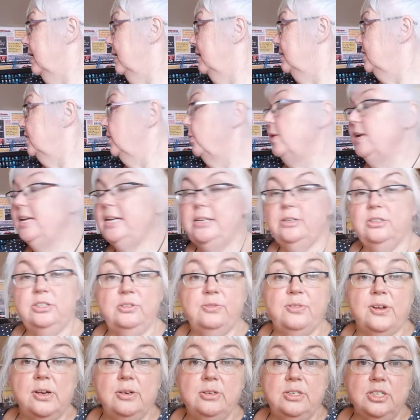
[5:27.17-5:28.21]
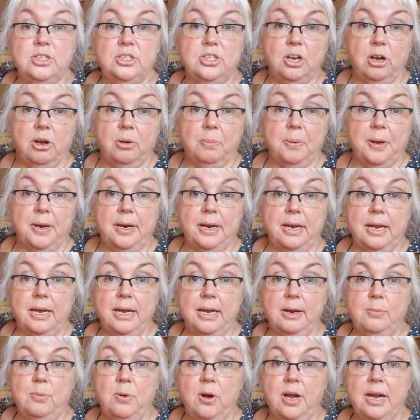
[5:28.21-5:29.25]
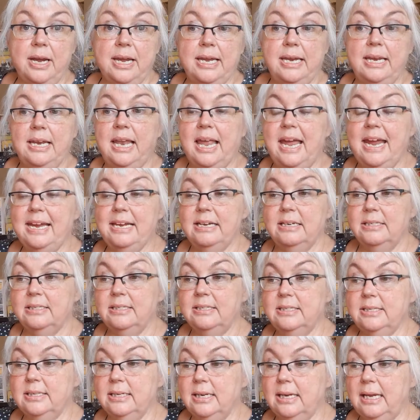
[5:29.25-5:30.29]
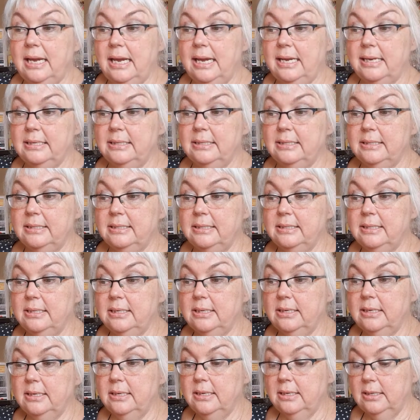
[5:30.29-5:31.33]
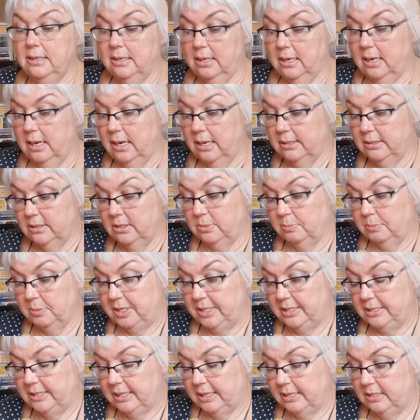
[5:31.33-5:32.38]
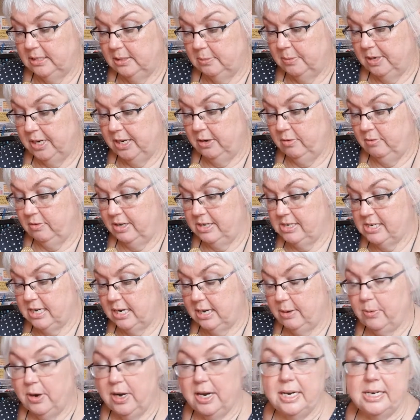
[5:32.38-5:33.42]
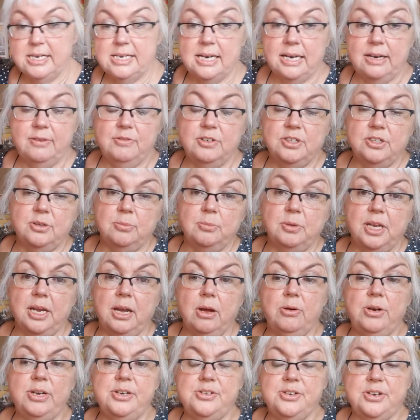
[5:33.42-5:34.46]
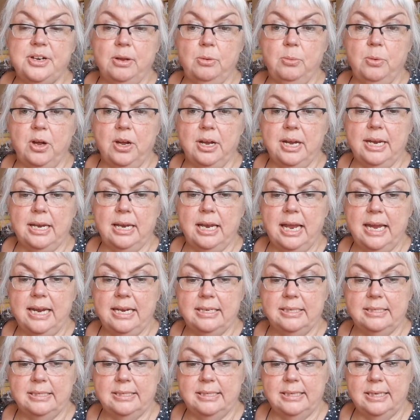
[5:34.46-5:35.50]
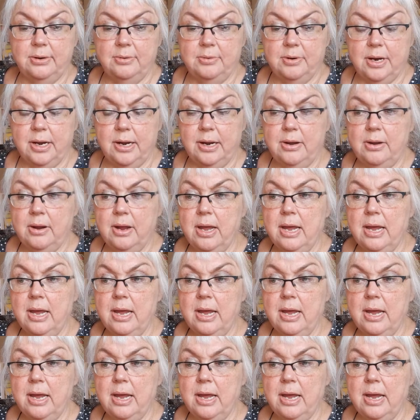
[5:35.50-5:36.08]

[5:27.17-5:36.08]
So I use Photoshop and I work in layers. And somebody said to me recently when I delivered something, oh, you still work in layers, don't you?